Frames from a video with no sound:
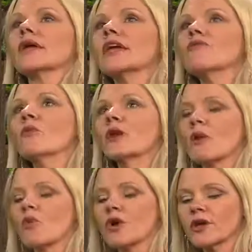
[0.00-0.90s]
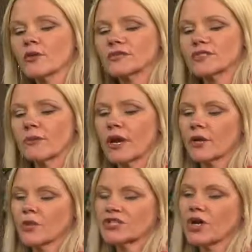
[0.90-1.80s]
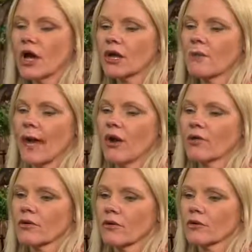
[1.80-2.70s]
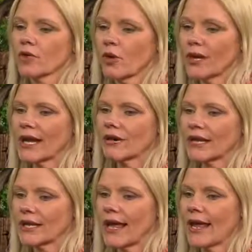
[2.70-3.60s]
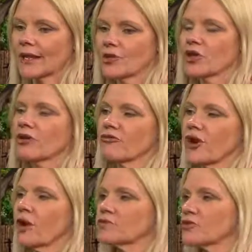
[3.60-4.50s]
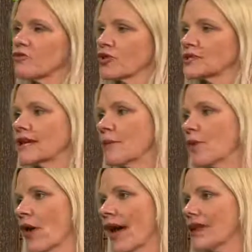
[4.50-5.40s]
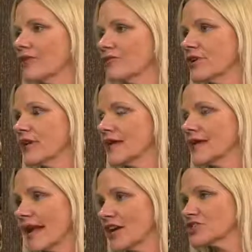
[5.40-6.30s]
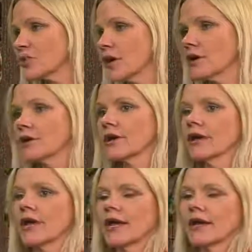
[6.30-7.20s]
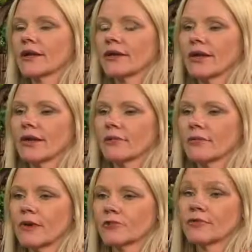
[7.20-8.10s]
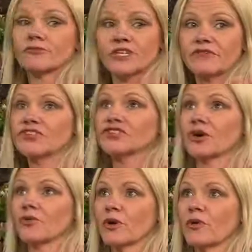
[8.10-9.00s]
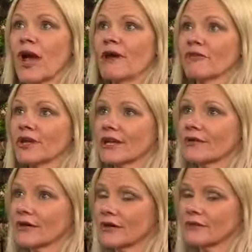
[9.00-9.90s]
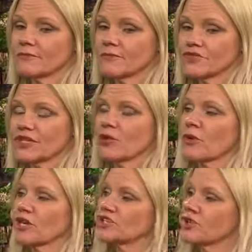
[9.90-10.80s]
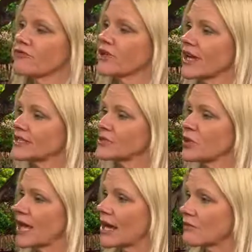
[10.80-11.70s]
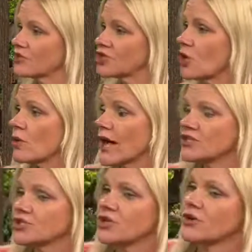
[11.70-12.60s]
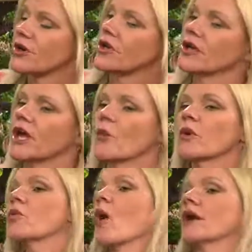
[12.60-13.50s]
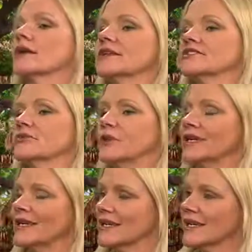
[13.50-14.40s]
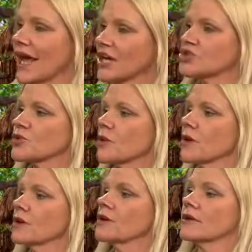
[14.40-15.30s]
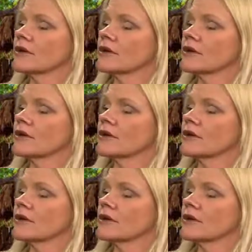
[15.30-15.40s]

even when I'm working with somebody, we talk about going out and looking for help. So, for example, I had an event in Nashua, and a TV show. We were having a celebration of the guests that we'd had on the show last year. And we wanted it to be in Nashua,